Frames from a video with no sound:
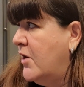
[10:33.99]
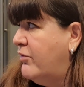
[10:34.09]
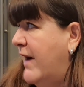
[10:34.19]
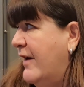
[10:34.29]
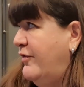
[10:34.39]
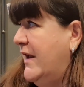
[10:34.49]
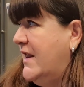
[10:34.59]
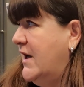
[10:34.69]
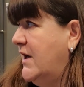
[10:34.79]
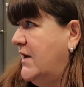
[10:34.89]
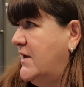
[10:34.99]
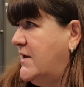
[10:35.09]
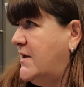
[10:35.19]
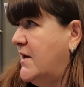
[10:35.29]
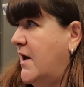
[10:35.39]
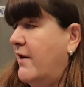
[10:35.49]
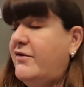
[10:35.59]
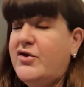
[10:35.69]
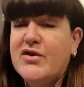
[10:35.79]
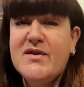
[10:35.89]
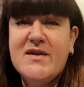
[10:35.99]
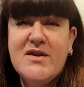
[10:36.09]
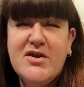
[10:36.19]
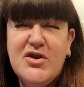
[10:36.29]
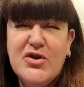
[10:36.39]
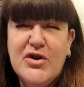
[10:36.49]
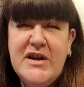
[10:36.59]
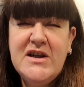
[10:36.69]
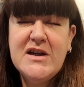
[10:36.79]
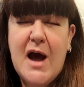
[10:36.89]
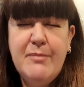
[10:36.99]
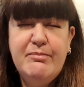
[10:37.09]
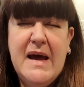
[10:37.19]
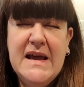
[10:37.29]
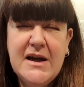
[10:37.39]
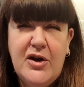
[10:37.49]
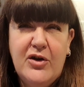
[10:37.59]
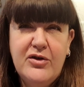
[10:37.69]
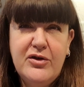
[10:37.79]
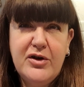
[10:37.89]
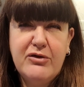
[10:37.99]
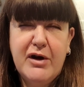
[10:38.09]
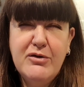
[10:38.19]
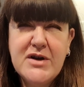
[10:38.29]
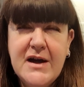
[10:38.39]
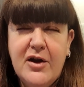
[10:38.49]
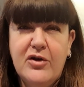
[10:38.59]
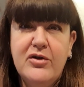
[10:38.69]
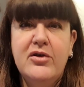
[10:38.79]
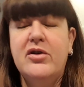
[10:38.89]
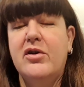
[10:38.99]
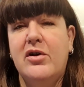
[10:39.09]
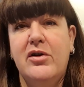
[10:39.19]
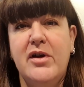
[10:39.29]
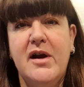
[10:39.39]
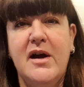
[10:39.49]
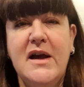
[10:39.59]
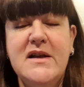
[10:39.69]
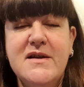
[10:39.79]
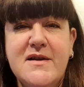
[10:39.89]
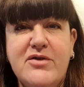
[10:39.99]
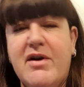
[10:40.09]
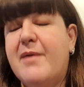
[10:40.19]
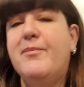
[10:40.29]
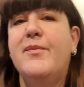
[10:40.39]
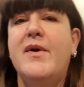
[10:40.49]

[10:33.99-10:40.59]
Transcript: Crafty things. I've just joined a make along, crochet along on Instagram.